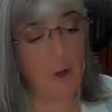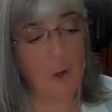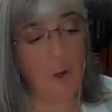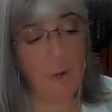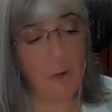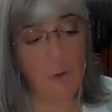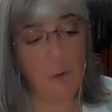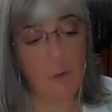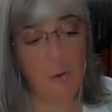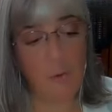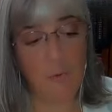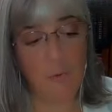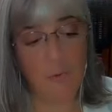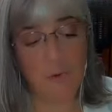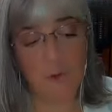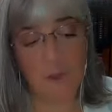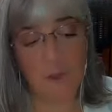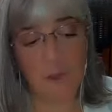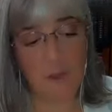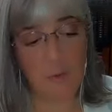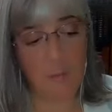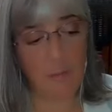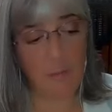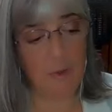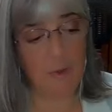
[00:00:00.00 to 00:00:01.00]

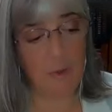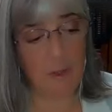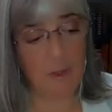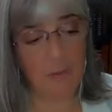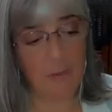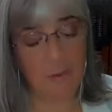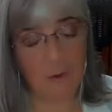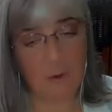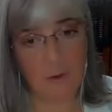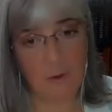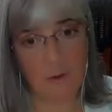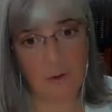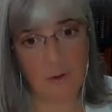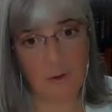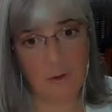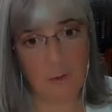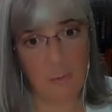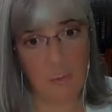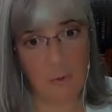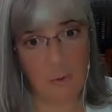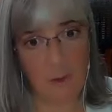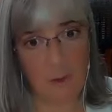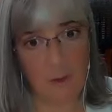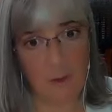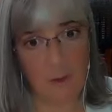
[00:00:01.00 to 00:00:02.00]
Overly private. The
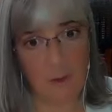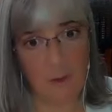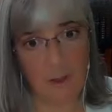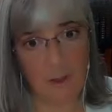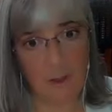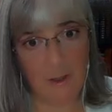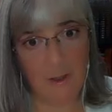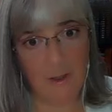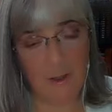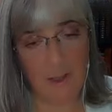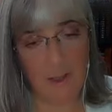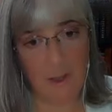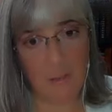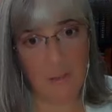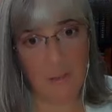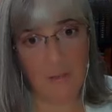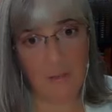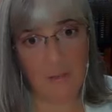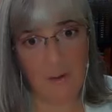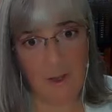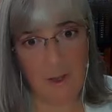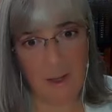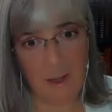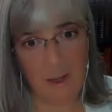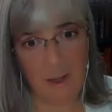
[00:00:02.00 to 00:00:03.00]
one thing a Type
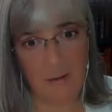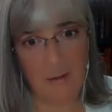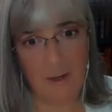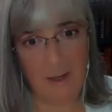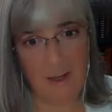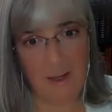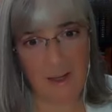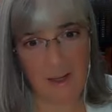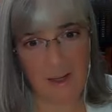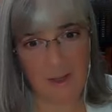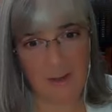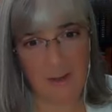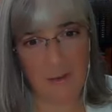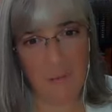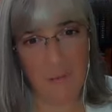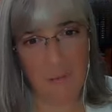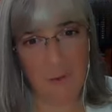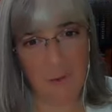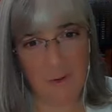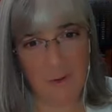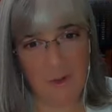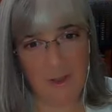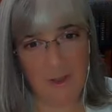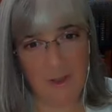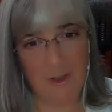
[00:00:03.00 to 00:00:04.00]
5 hates
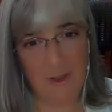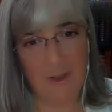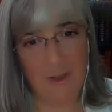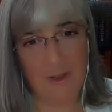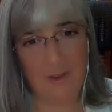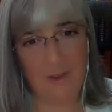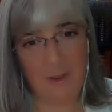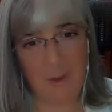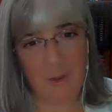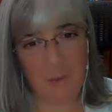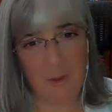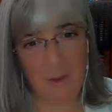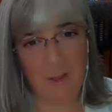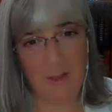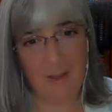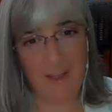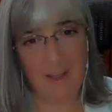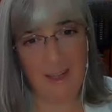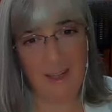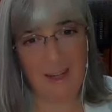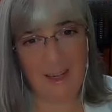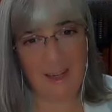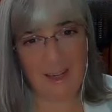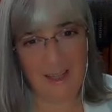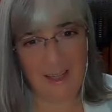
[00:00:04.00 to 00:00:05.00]
more than just about
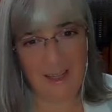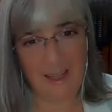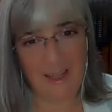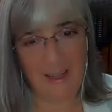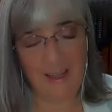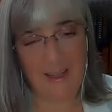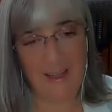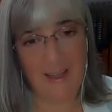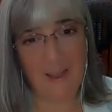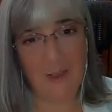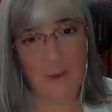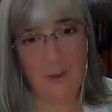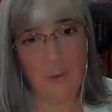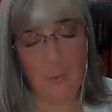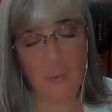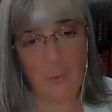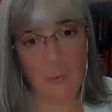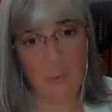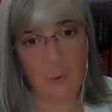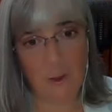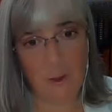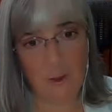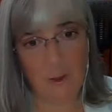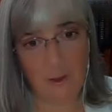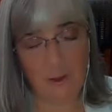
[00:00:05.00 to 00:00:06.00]
anything in the
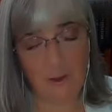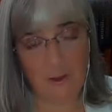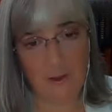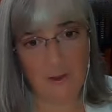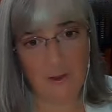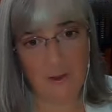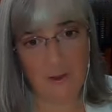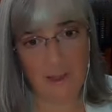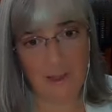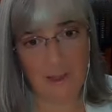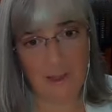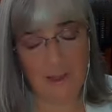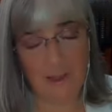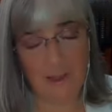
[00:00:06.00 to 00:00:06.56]
world